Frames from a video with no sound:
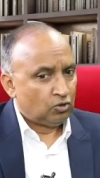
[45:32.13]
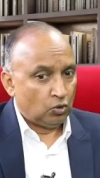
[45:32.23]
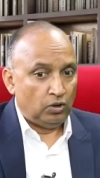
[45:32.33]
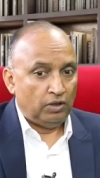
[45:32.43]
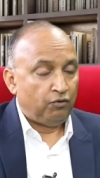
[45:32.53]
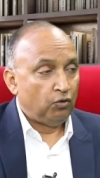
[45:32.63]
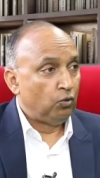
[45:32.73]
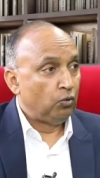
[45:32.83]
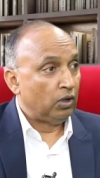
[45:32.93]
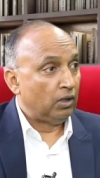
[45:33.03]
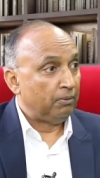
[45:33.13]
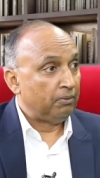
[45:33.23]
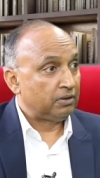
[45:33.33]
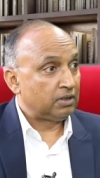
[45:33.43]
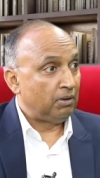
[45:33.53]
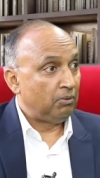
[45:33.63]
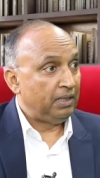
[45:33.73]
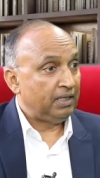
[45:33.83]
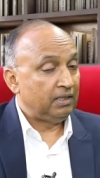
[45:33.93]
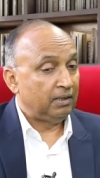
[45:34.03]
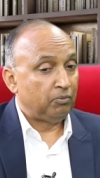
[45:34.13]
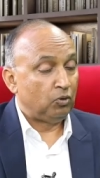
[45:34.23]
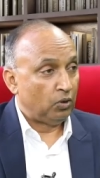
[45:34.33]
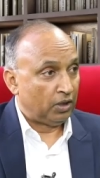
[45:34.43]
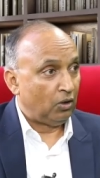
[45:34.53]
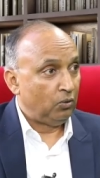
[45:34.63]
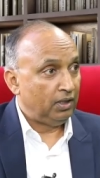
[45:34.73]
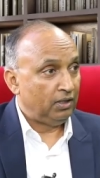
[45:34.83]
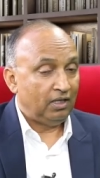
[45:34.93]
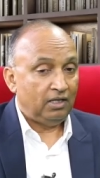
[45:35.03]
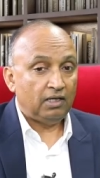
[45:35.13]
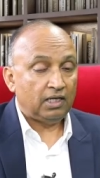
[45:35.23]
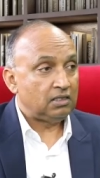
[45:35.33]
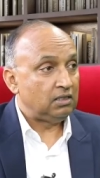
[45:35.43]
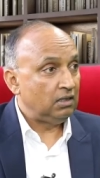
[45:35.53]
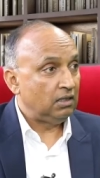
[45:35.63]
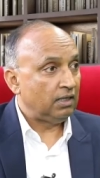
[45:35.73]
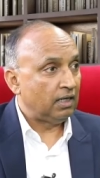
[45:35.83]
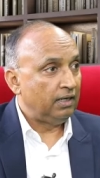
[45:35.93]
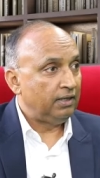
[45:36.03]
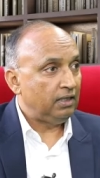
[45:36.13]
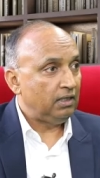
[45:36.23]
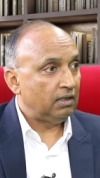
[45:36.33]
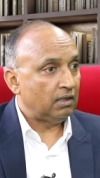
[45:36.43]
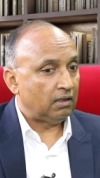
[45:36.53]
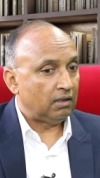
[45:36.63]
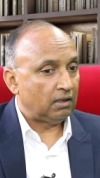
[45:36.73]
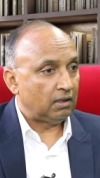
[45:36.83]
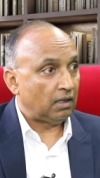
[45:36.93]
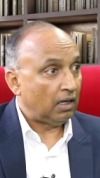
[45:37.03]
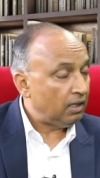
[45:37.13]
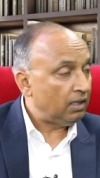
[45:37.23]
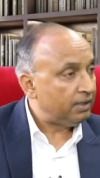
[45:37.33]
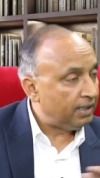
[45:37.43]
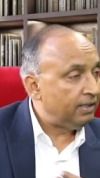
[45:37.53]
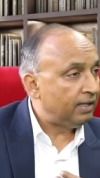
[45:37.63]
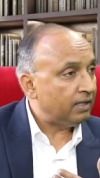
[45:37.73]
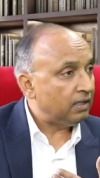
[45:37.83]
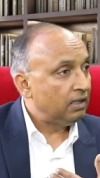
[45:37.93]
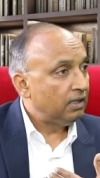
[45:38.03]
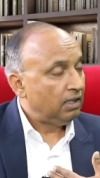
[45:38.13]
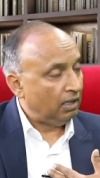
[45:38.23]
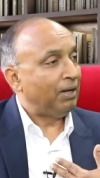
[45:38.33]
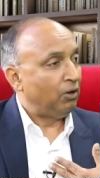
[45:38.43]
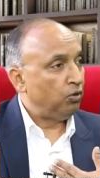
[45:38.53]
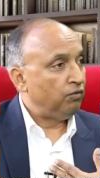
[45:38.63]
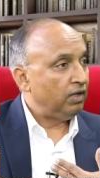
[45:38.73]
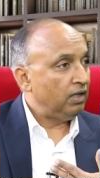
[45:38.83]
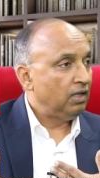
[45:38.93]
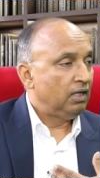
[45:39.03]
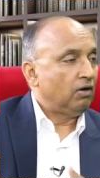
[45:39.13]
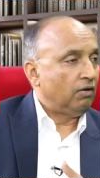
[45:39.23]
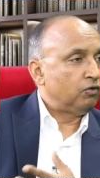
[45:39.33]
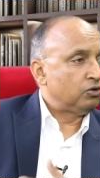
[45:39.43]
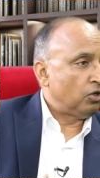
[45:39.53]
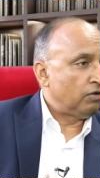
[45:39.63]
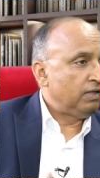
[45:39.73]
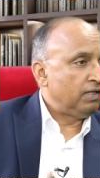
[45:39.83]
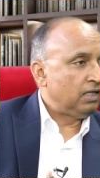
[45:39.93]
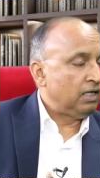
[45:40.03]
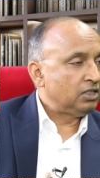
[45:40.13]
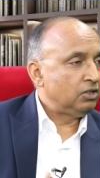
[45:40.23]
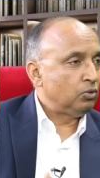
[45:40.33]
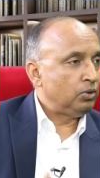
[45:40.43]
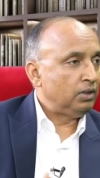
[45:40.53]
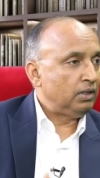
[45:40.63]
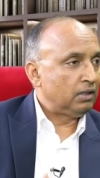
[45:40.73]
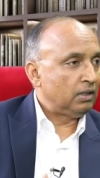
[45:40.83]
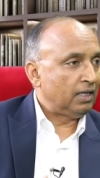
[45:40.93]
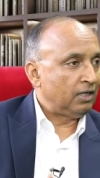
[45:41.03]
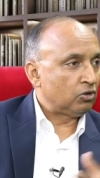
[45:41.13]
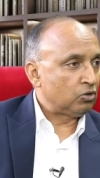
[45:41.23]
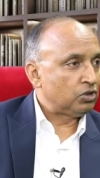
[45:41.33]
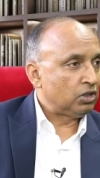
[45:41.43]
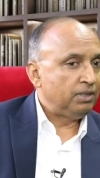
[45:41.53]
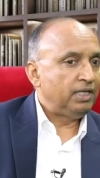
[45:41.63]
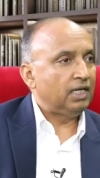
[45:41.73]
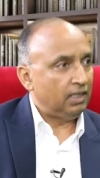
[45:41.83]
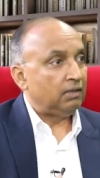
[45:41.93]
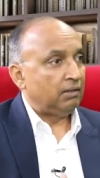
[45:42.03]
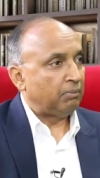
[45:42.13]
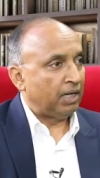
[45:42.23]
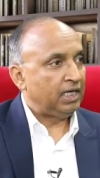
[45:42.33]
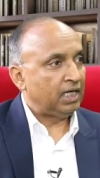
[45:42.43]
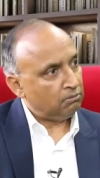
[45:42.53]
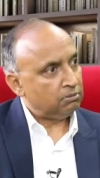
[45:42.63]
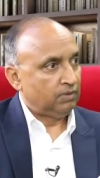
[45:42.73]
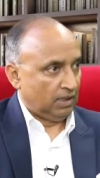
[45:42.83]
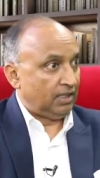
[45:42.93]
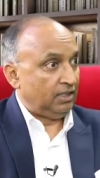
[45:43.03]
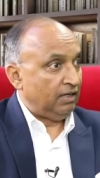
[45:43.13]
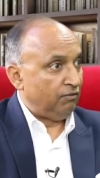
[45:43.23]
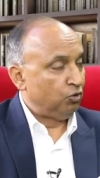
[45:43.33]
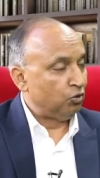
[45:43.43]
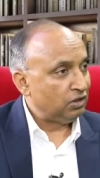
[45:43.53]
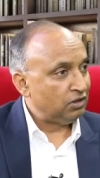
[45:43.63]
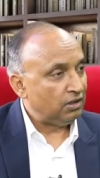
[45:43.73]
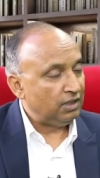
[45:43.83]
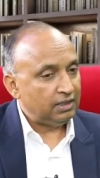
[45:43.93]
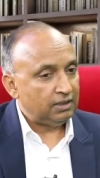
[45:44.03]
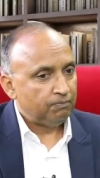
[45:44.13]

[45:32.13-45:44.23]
So if you somehow make them go around and then they can see the reality, and I did that in my own way. Of course, not with relation to internet or social media. In my times, I gave you those incidents.